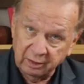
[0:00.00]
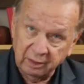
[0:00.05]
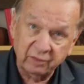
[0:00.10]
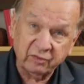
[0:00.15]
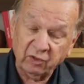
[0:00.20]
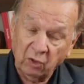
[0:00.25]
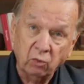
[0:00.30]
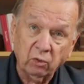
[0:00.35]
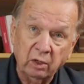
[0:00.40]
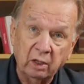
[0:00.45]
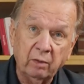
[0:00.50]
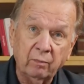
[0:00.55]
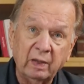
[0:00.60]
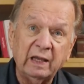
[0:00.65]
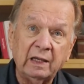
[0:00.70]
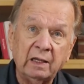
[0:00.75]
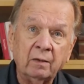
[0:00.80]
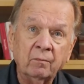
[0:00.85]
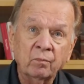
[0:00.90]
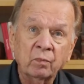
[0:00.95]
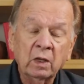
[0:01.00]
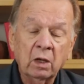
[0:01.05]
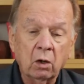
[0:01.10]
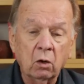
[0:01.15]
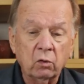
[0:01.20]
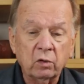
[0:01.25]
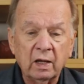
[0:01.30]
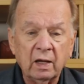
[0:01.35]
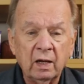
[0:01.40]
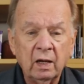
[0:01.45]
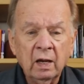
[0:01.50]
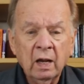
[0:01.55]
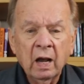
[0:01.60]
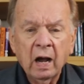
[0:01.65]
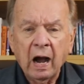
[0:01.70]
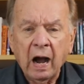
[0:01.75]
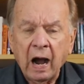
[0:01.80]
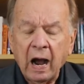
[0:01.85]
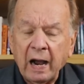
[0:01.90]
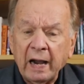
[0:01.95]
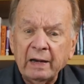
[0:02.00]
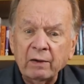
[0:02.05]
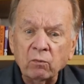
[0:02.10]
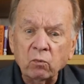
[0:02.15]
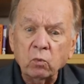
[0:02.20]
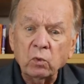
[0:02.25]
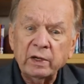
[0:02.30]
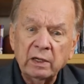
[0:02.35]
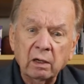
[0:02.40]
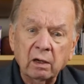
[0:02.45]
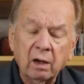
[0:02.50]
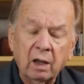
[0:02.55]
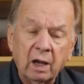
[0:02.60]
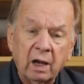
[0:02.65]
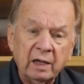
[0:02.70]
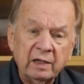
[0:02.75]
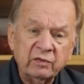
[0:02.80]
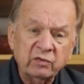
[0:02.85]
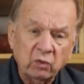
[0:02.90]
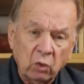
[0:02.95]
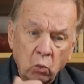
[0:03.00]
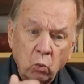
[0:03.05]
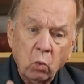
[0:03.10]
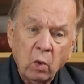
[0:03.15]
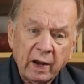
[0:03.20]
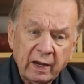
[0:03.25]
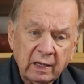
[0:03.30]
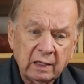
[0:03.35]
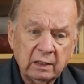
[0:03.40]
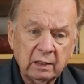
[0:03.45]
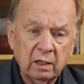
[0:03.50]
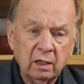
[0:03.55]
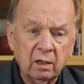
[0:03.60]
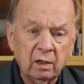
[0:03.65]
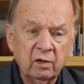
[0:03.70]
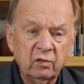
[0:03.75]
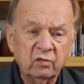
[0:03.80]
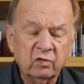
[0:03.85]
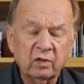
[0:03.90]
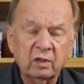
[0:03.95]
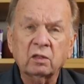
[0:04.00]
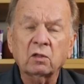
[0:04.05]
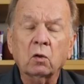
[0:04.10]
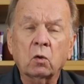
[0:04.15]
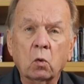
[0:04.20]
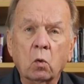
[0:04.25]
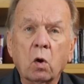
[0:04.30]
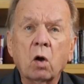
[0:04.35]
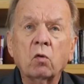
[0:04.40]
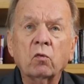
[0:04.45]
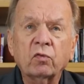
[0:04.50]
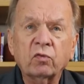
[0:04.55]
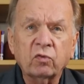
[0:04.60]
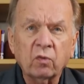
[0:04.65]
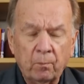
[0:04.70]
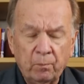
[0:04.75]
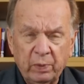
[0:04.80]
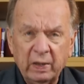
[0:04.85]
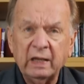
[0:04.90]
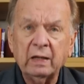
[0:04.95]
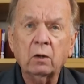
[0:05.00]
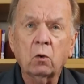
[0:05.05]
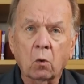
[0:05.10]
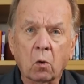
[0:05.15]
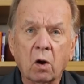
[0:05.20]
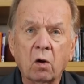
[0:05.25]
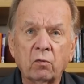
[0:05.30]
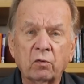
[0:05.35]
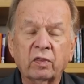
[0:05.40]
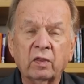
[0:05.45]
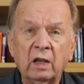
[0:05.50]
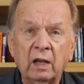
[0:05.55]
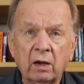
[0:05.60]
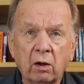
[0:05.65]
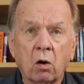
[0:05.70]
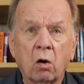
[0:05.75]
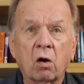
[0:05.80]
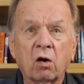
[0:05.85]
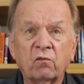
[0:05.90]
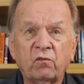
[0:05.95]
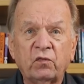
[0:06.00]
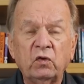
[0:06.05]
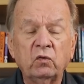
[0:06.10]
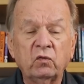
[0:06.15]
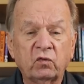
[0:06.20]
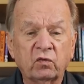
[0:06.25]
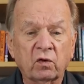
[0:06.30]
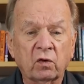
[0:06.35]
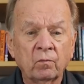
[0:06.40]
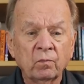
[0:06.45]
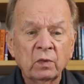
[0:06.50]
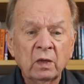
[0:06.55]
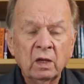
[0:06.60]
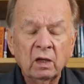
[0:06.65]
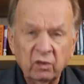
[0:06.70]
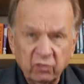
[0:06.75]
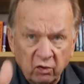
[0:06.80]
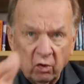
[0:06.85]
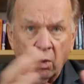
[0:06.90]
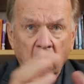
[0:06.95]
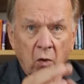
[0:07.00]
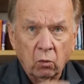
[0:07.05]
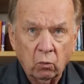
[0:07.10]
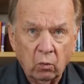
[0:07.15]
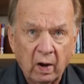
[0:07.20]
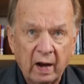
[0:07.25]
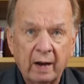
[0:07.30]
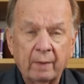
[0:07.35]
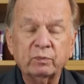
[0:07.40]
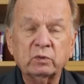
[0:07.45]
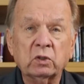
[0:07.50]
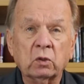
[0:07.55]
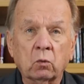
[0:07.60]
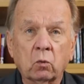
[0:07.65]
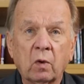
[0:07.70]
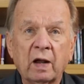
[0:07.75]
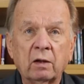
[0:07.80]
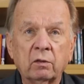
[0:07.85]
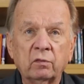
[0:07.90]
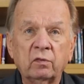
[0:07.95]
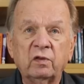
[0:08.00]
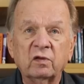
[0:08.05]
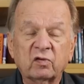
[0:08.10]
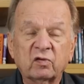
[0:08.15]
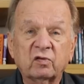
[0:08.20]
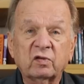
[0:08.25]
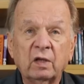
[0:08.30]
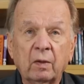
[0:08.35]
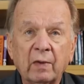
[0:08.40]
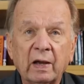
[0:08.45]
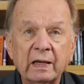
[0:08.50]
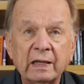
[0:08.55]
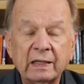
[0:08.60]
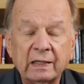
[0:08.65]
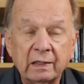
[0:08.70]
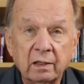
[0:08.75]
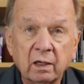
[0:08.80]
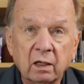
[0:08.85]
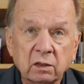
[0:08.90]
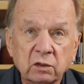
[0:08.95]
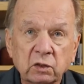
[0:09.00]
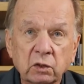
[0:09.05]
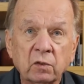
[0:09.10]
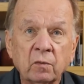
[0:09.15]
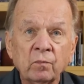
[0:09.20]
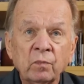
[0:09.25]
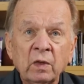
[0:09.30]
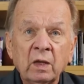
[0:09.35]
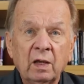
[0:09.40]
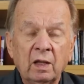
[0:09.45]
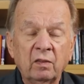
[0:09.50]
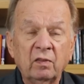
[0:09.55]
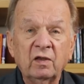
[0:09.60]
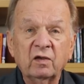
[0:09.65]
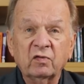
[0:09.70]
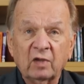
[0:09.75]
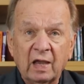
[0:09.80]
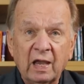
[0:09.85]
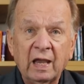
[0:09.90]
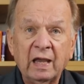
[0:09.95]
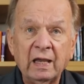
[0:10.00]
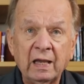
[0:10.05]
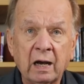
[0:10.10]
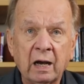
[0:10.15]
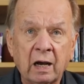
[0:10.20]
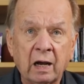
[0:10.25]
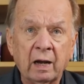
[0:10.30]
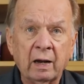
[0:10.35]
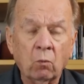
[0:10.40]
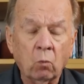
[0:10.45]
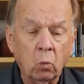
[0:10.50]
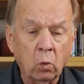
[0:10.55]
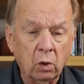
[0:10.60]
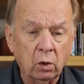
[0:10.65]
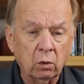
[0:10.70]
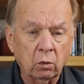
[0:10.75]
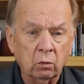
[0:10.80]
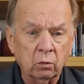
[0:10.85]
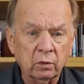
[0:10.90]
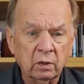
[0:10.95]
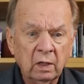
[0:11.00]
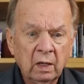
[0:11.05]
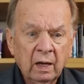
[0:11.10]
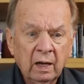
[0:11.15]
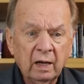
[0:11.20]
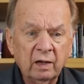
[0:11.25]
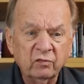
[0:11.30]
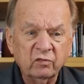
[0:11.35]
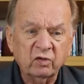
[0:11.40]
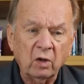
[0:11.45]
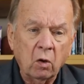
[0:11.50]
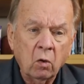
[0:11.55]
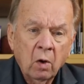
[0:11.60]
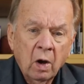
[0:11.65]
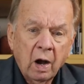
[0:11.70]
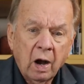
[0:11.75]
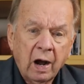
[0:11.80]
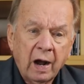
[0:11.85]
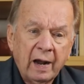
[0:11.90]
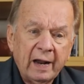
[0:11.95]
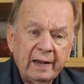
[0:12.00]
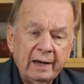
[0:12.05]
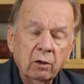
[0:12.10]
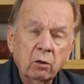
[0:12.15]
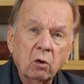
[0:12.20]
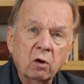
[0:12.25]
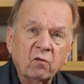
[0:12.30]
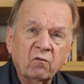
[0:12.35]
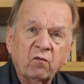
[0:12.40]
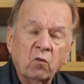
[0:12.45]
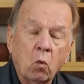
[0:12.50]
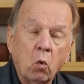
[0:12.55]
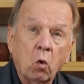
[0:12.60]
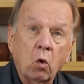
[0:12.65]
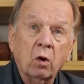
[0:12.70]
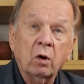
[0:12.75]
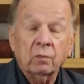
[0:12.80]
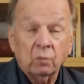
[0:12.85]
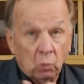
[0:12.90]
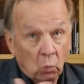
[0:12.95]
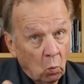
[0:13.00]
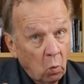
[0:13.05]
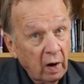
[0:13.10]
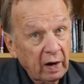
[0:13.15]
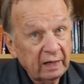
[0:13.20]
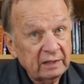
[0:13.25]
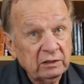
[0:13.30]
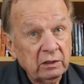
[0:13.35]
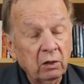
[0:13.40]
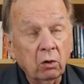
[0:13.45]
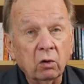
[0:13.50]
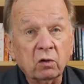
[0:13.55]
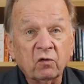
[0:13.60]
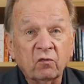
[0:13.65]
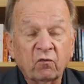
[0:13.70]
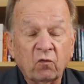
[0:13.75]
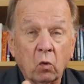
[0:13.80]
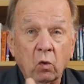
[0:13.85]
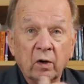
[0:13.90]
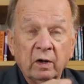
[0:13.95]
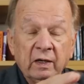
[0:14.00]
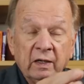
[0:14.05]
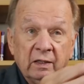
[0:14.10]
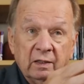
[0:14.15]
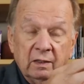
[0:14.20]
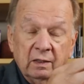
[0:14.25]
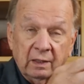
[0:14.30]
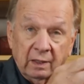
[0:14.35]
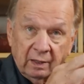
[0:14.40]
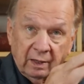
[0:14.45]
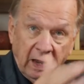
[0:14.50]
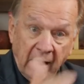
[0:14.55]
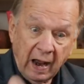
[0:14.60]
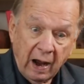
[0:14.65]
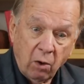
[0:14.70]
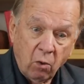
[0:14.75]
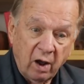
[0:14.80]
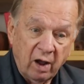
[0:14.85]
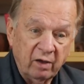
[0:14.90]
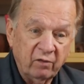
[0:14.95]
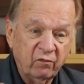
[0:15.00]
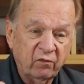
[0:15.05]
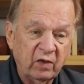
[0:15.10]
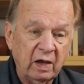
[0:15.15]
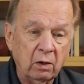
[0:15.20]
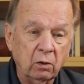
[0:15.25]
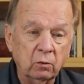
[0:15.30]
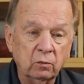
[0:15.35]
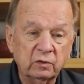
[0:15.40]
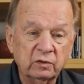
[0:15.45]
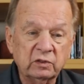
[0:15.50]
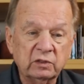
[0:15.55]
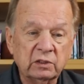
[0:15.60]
it's only me, okay? I realize or recognize that the growth, the big growth in our future, is all wrapped around this semiconductor in this AI world. And so I look for what I looked for in how I found